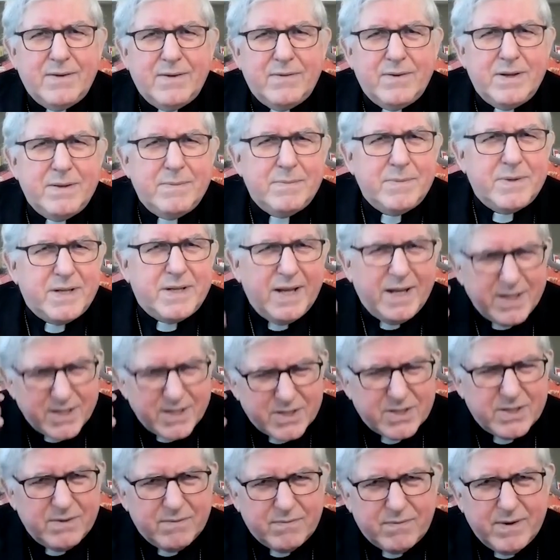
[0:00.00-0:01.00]
of an
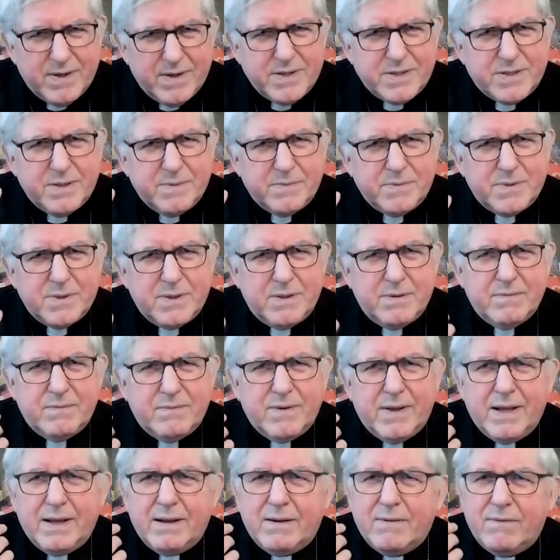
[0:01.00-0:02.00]
imitation of friendship, sort of
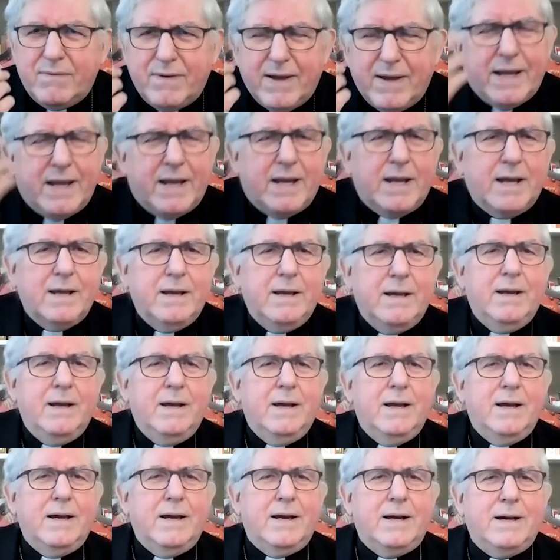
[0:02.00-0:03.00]
like fake.
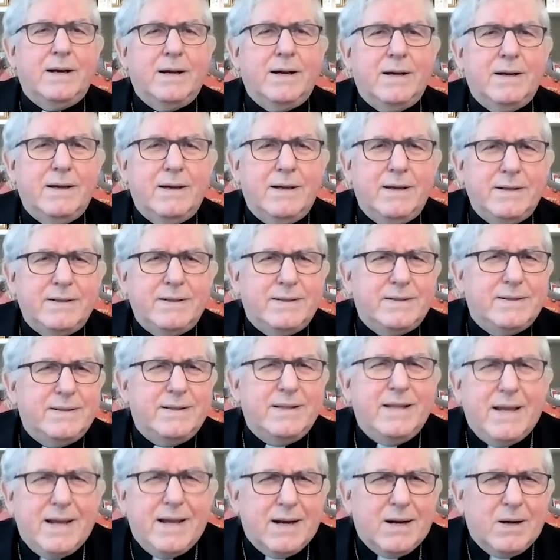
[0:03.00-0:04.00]
It's
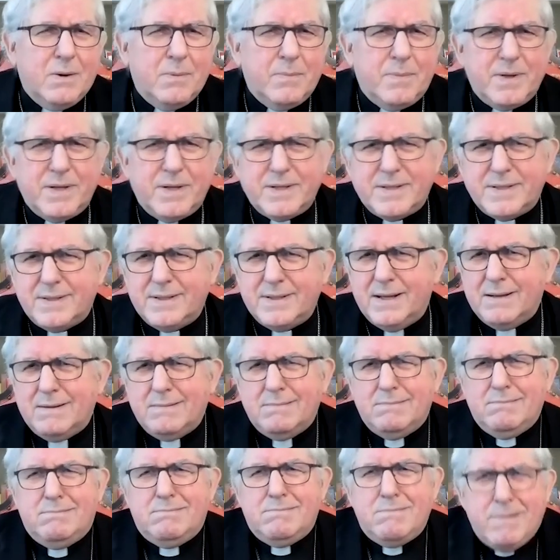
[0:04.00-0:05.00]
there, but it's
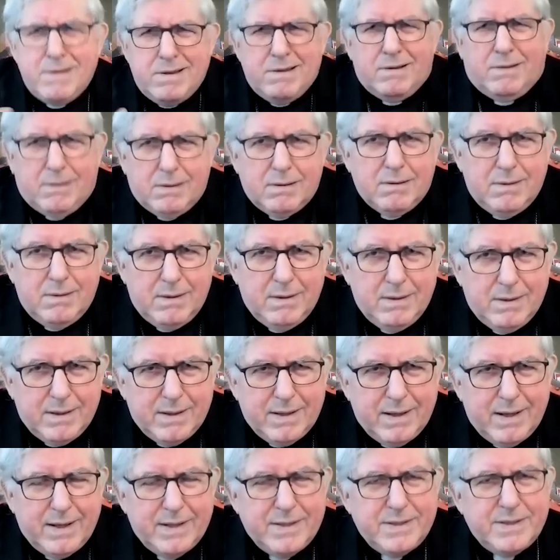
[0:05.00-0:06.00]
not real.
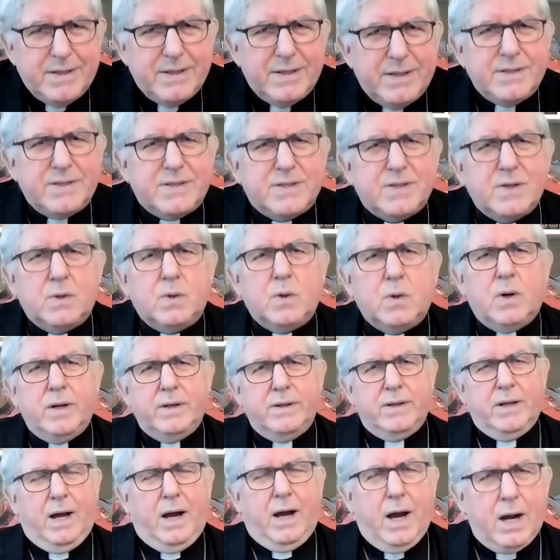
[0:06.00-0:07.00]
And so
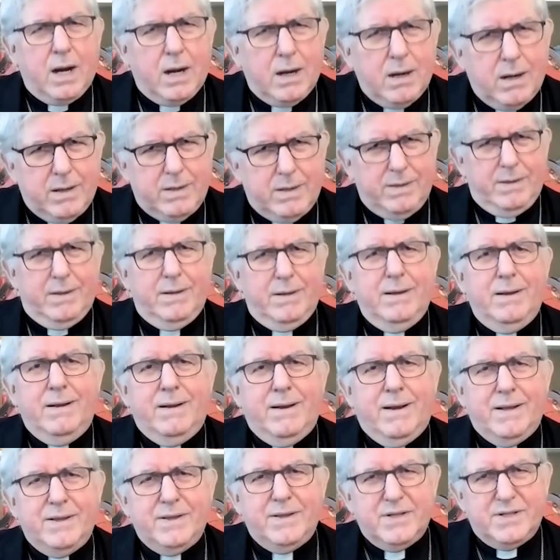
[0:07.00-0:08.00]
the heart
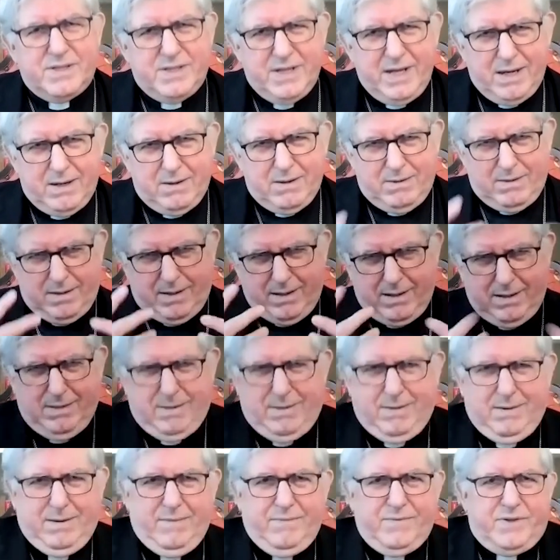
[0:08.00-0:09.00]
and the Sacred
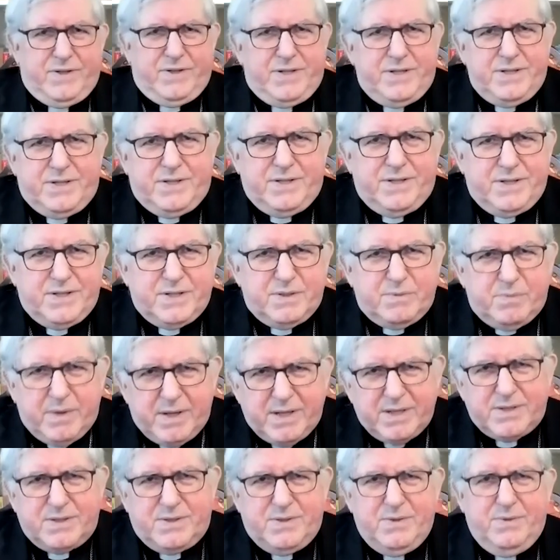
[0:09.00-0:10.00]
Heart of Jesus
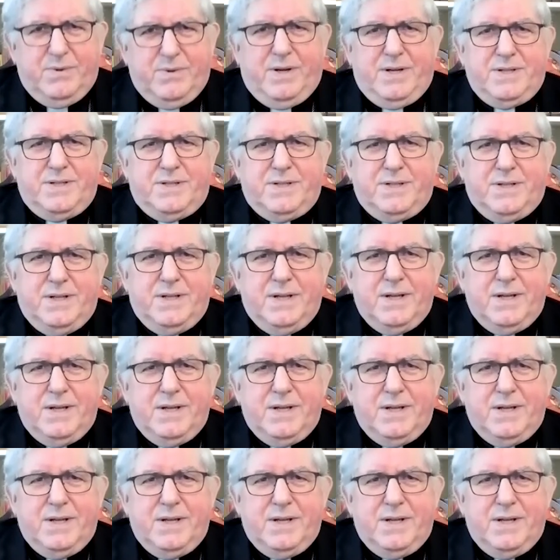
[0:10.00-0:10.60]
speaks to us